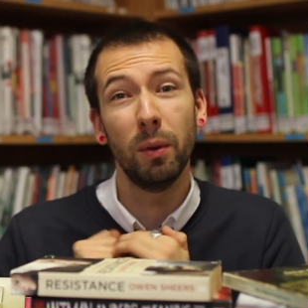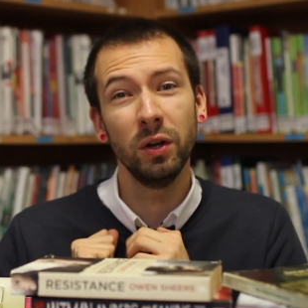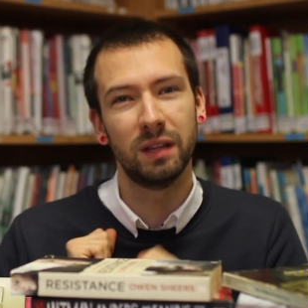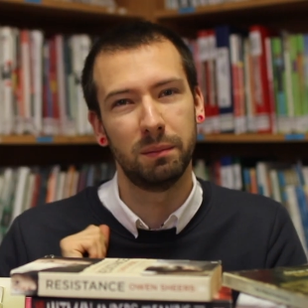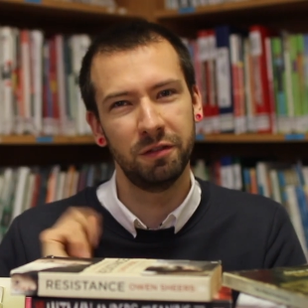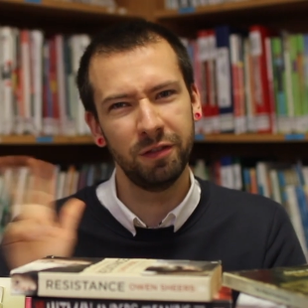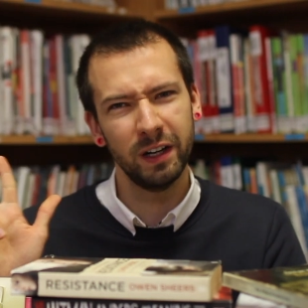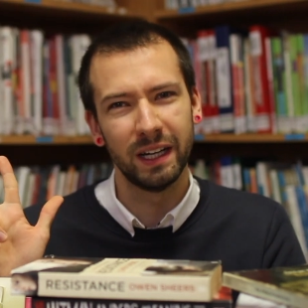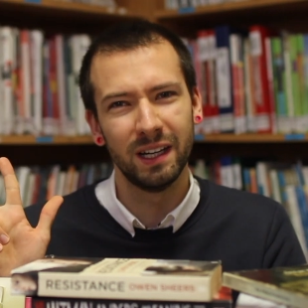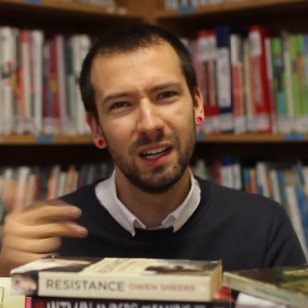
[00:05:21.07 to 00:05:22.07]
Point number
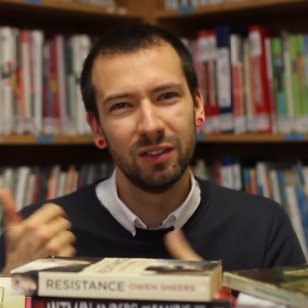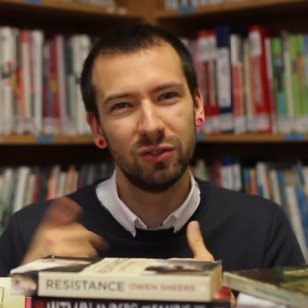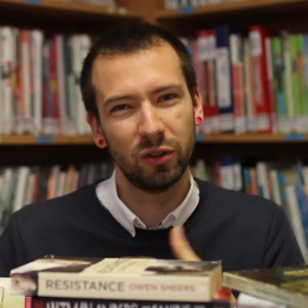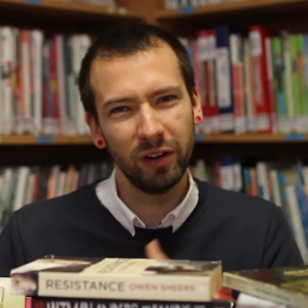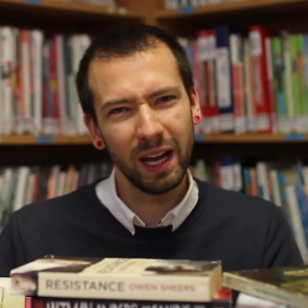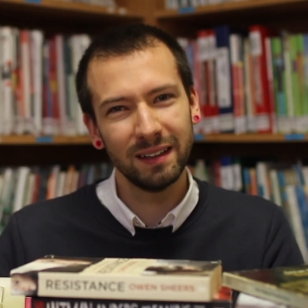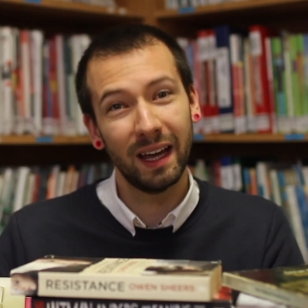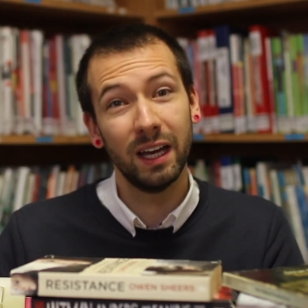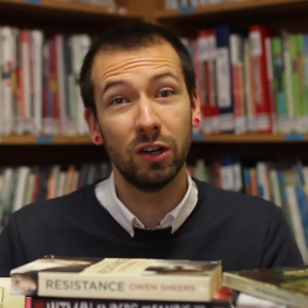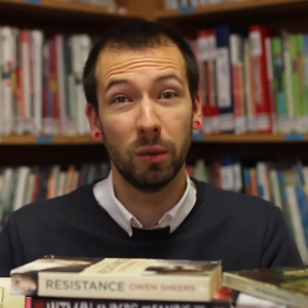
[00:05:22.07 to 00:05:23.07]
3. To create
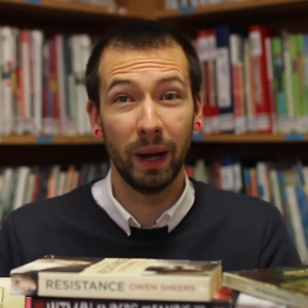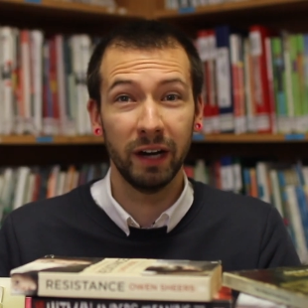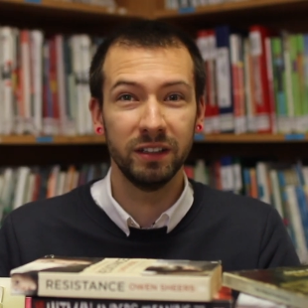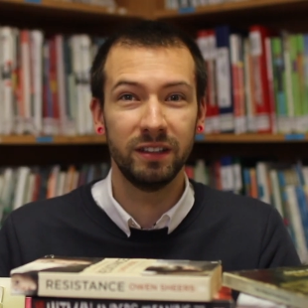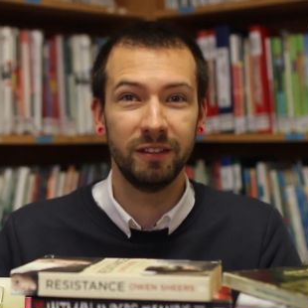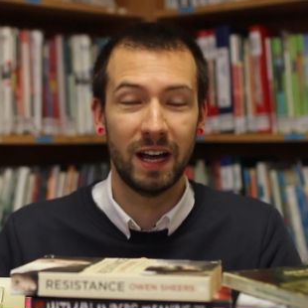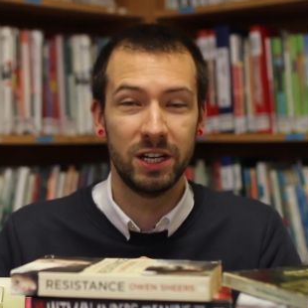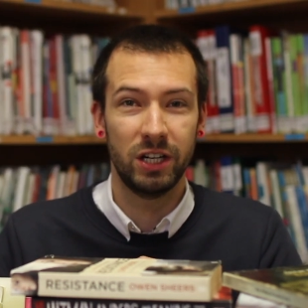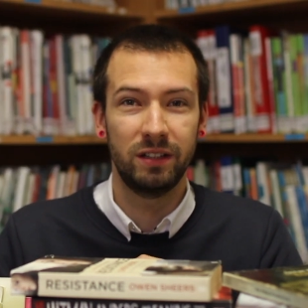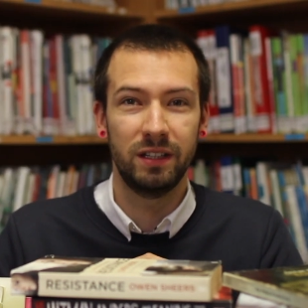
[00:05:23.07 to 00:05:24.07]
a comparative
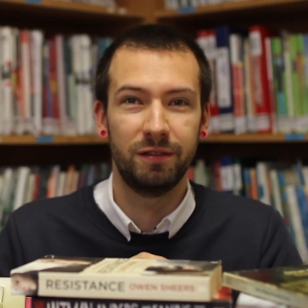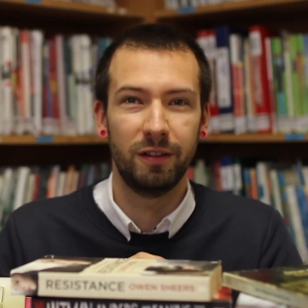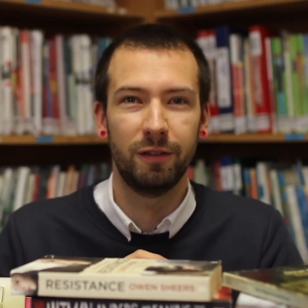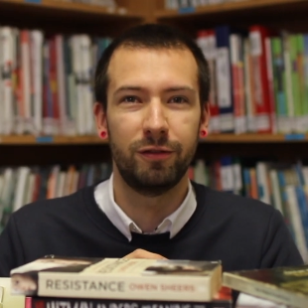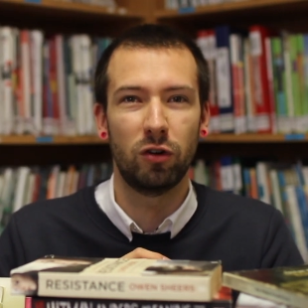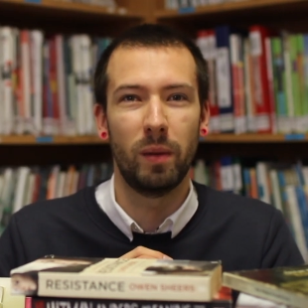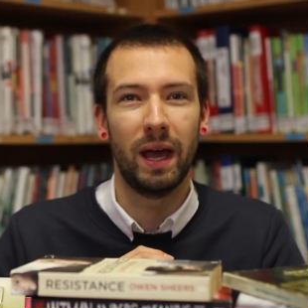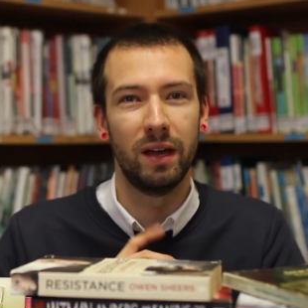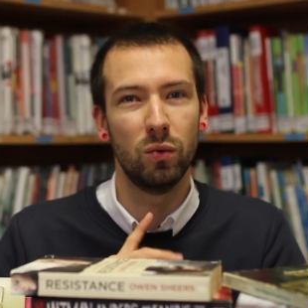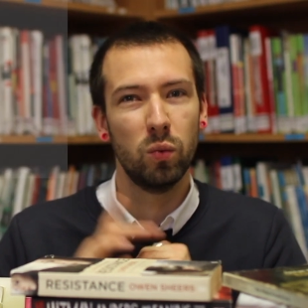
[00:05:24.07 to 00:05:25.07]
adjective from
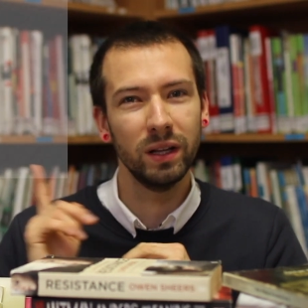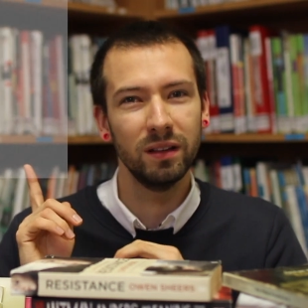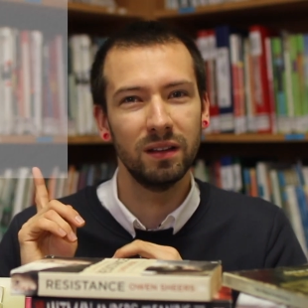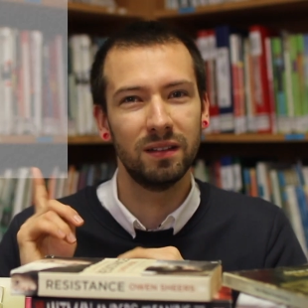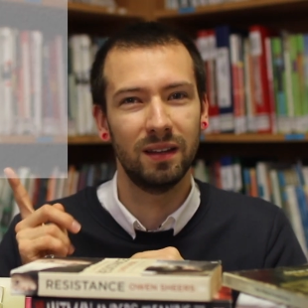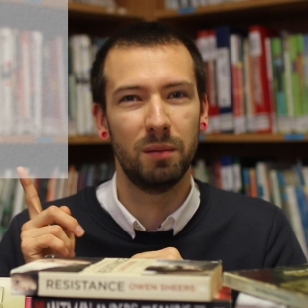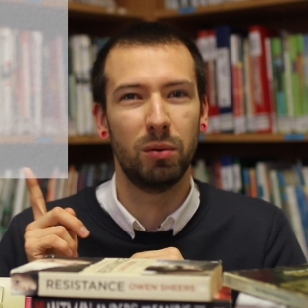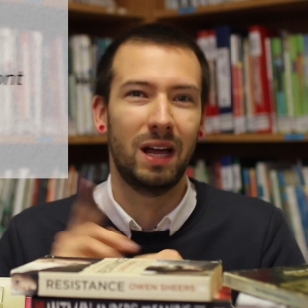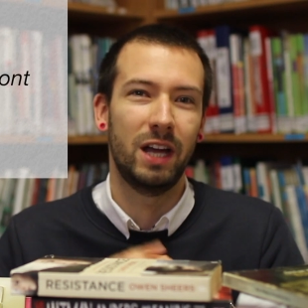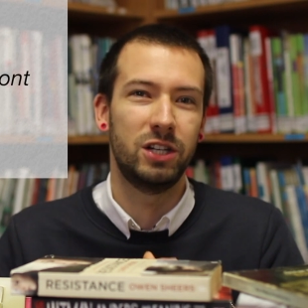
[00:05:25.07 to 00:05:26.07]
a
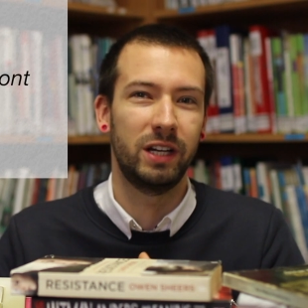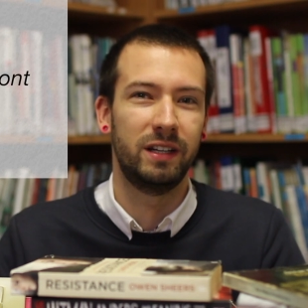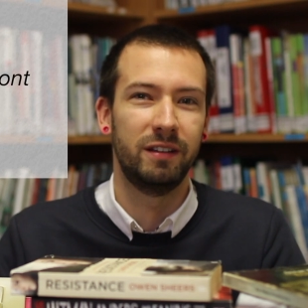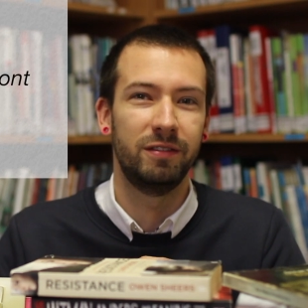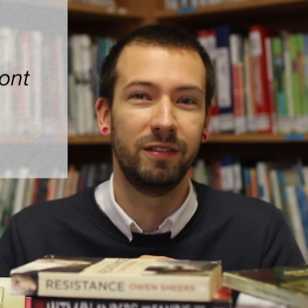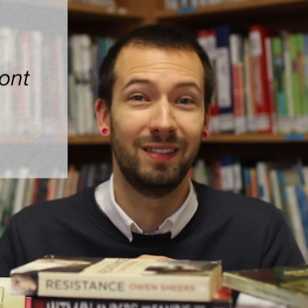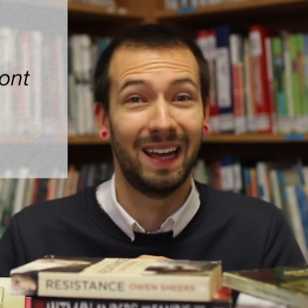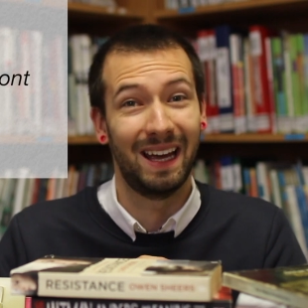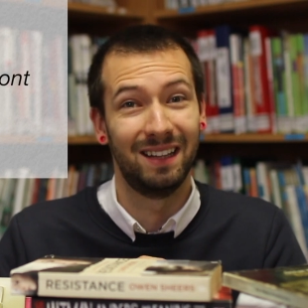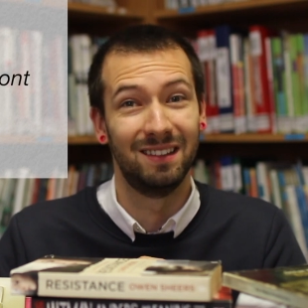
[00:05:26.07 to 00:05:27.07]
one-syllable adjective
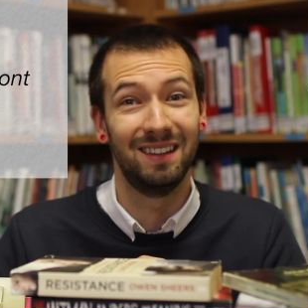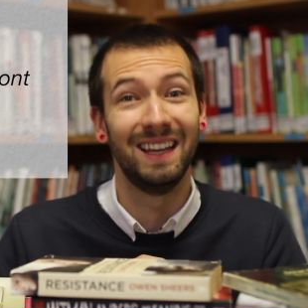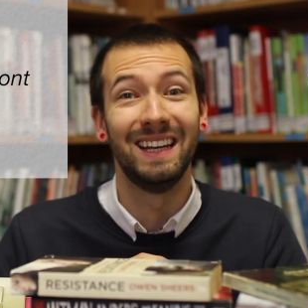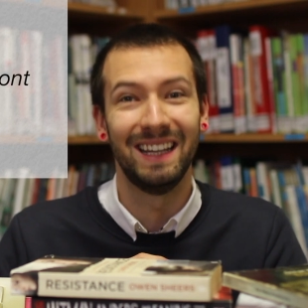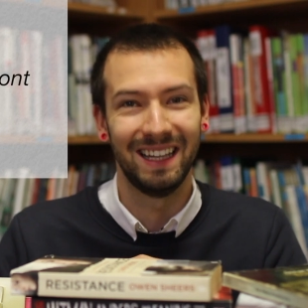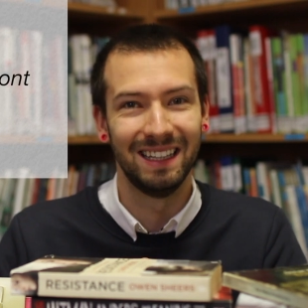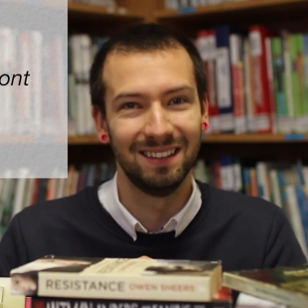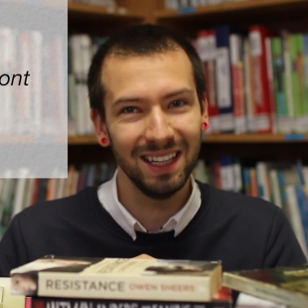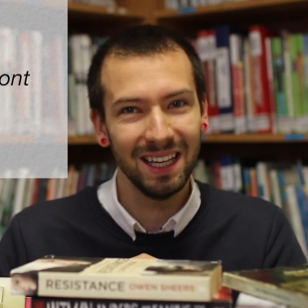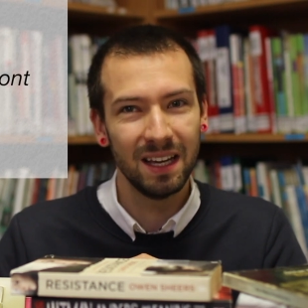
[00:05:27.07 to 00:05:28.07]
that ends in
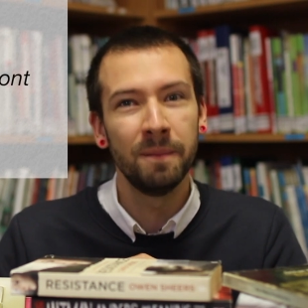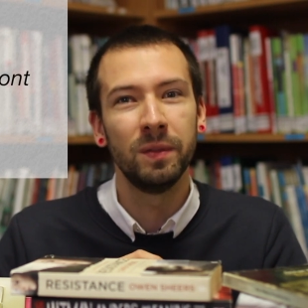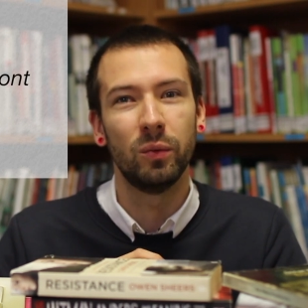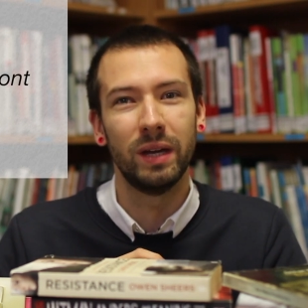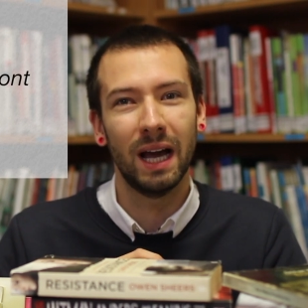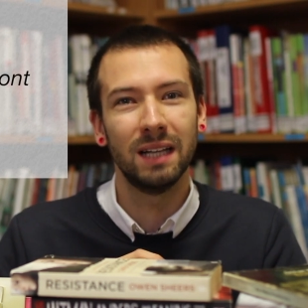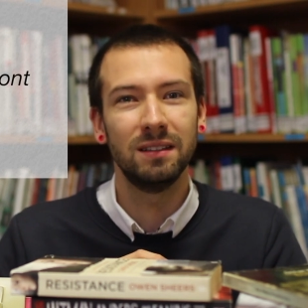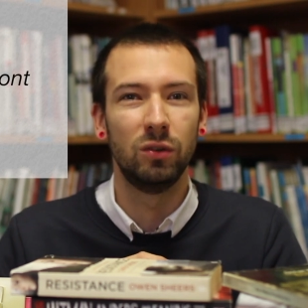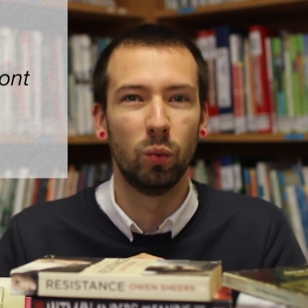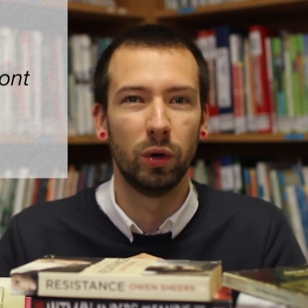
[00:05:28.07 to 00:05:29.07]
ed, we
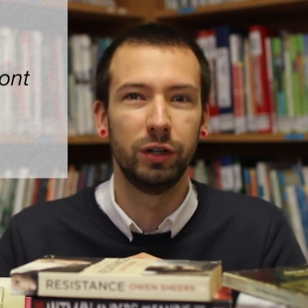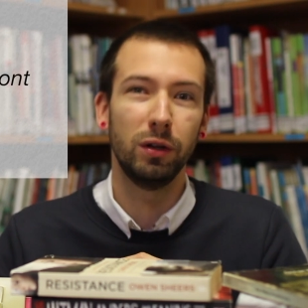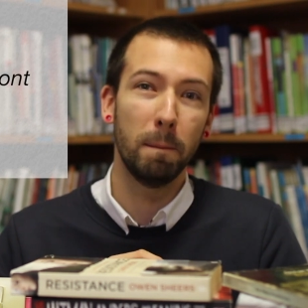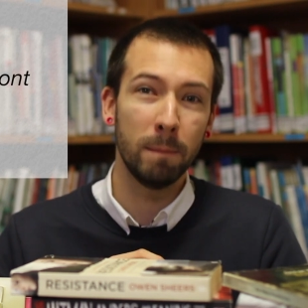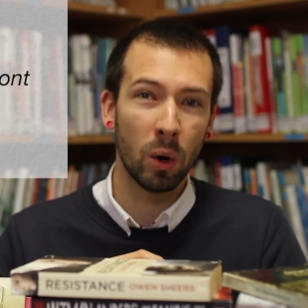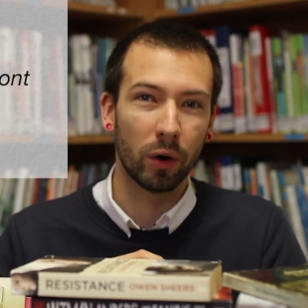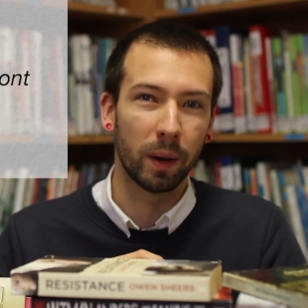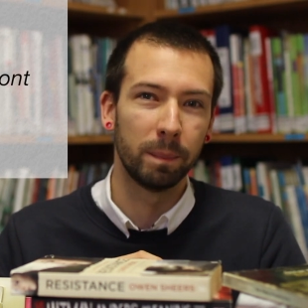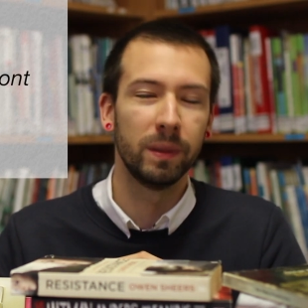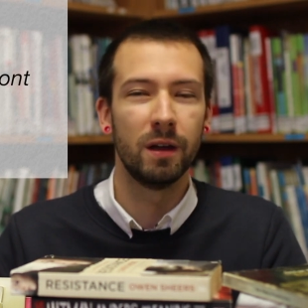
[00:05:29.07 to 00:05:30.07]
add the word
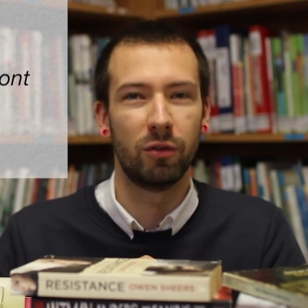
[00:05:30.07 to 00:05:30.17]
more.